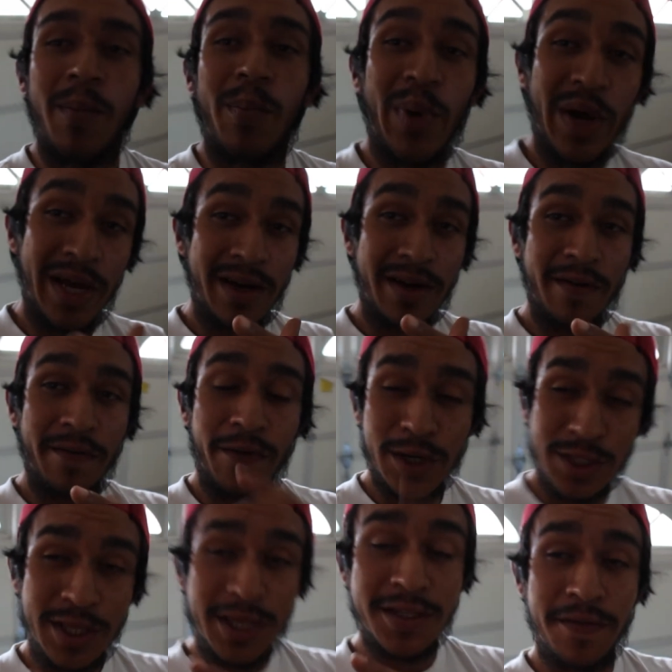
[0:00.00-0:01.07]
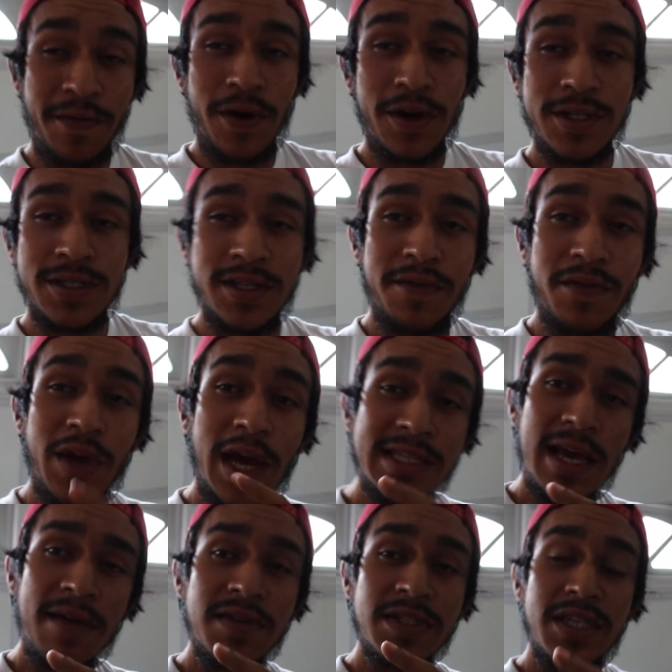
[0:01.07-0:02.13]
But first things first, if you guys
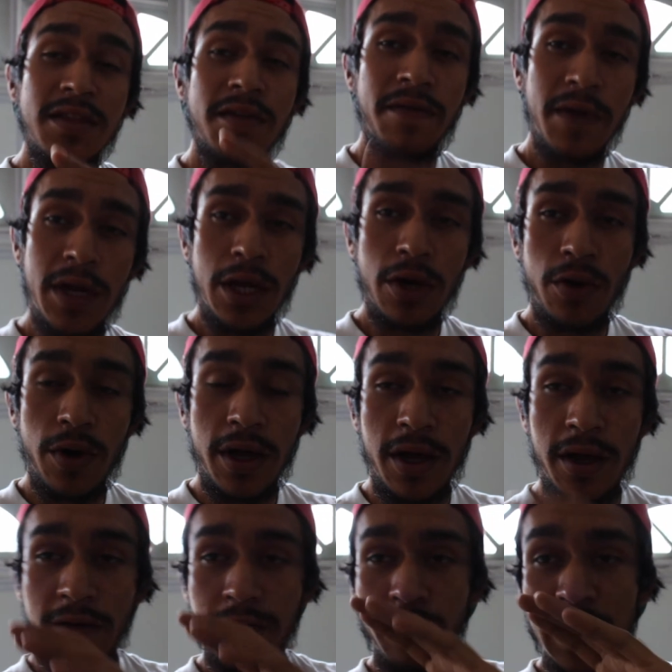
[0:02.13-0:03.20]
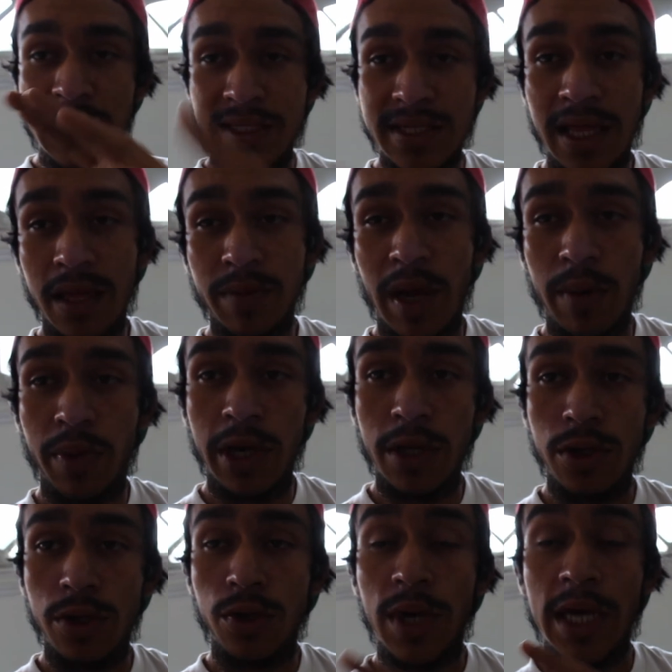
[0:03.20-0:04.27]
haven't seen the video of me selling my
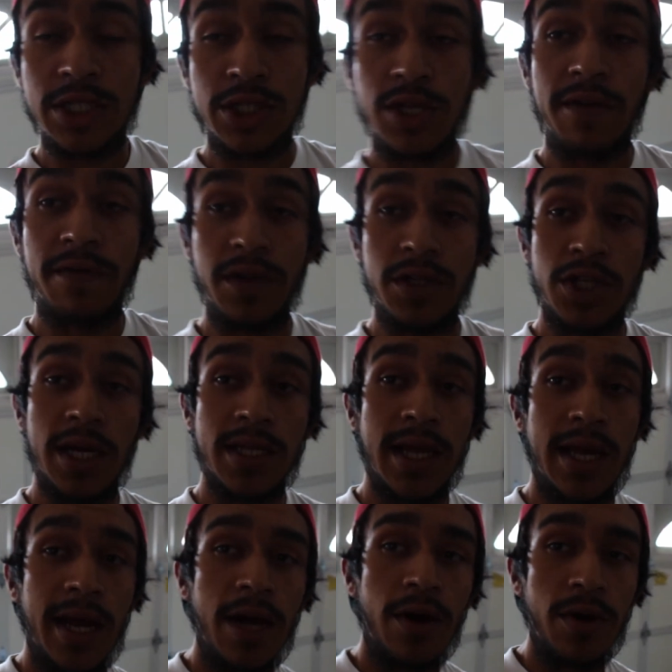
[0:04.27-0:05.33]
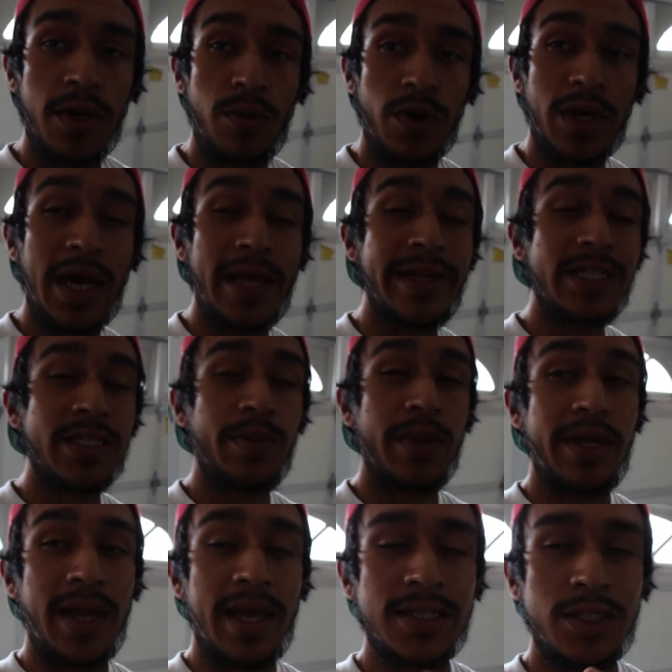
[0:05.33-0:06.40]
Prelude, you guys should definitely check that out. It will kind of
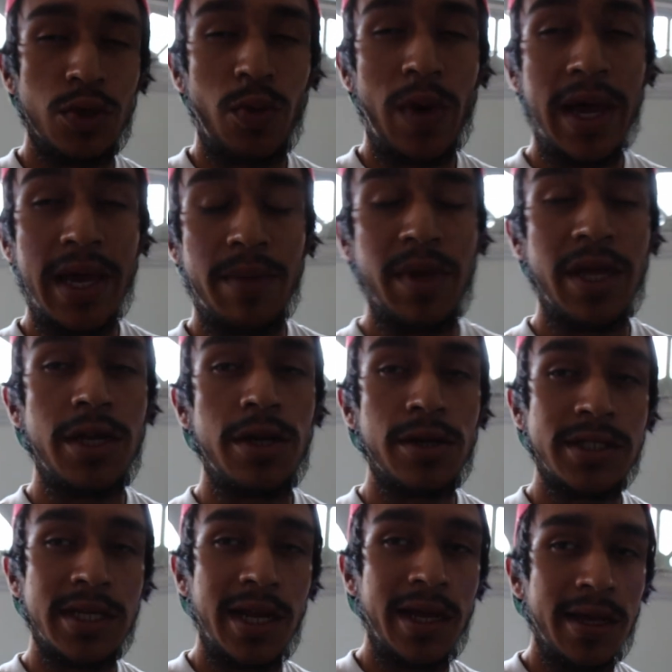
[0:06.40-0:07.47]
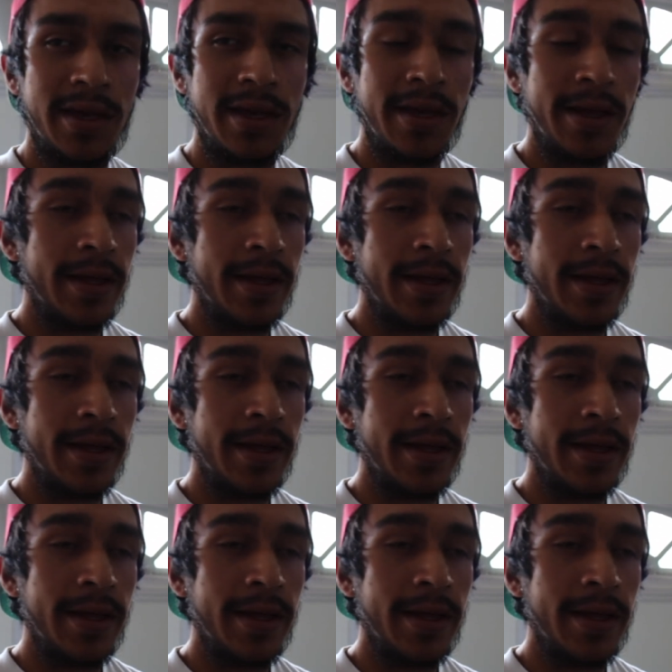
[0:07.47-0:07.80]
explain as to why I'm in here today.